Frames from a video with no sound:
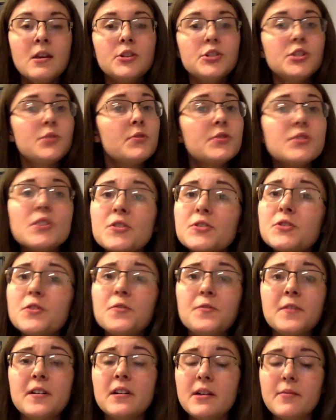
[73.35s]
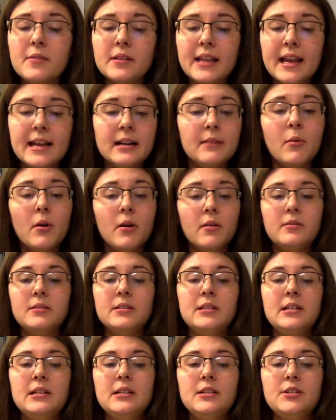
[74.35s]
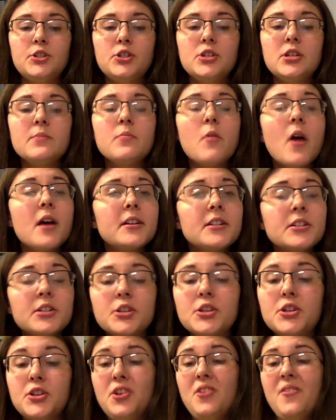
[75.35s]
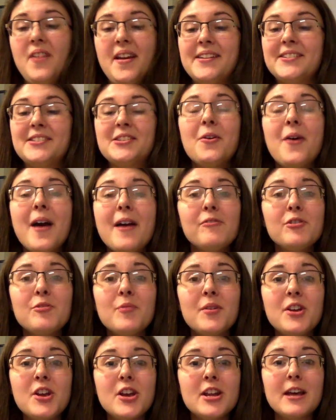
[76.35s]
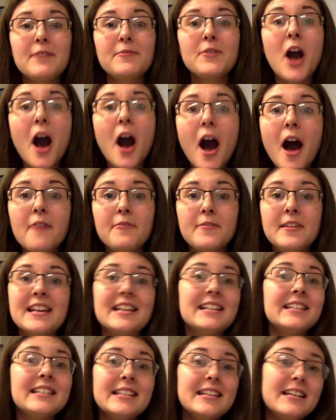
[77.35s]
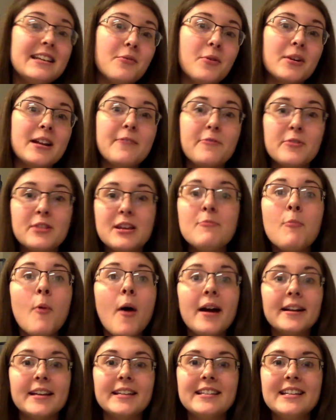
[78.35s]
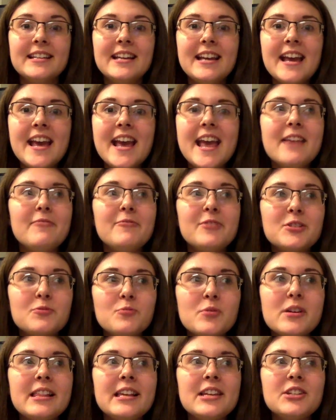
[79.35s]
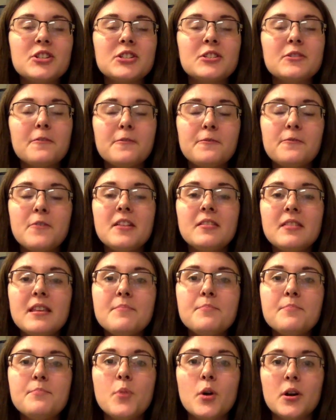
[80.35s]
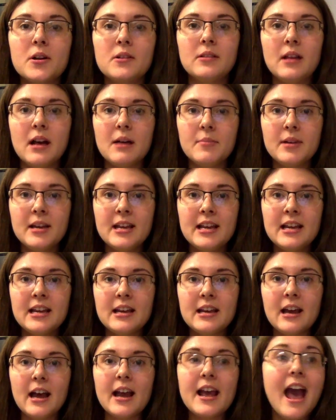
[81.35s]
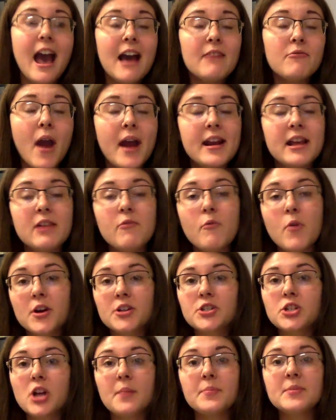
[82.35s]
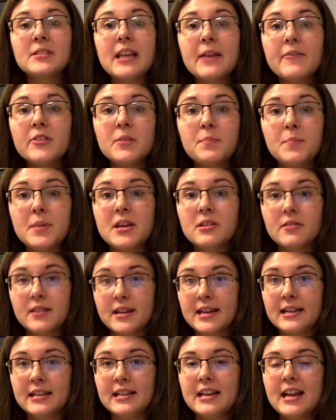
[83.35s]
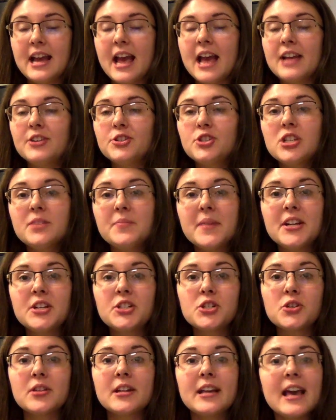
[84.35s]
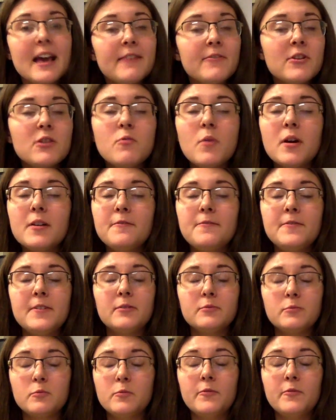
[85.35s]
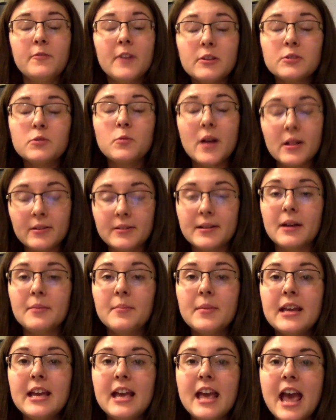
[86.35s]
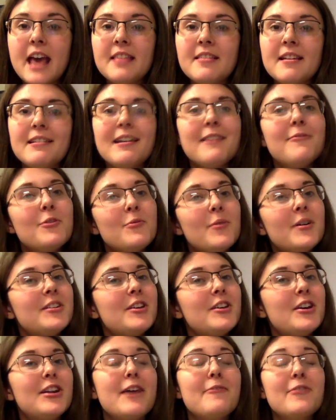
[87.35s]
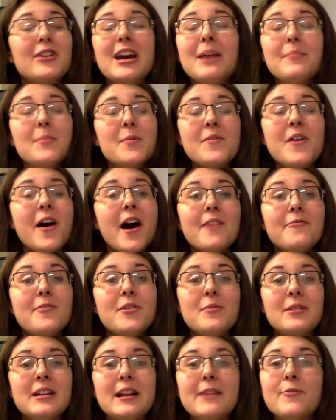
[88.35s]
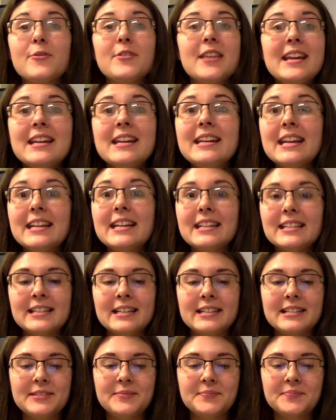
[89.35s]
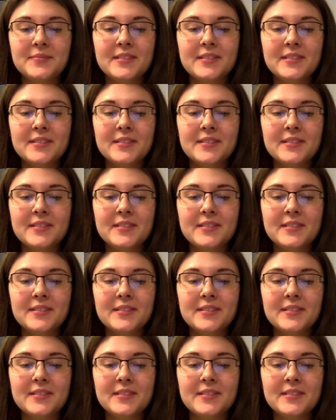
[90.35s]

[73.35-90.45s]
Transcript: She was also very relatable. She brought in a Keurig so everyone could have coffee and tea whenever they wanted. It was really just a friendly book club. I had writing workshop 7th period, and she made sure that everyone felt welcome and that everyone could have a cup of coffee whenever they needed it.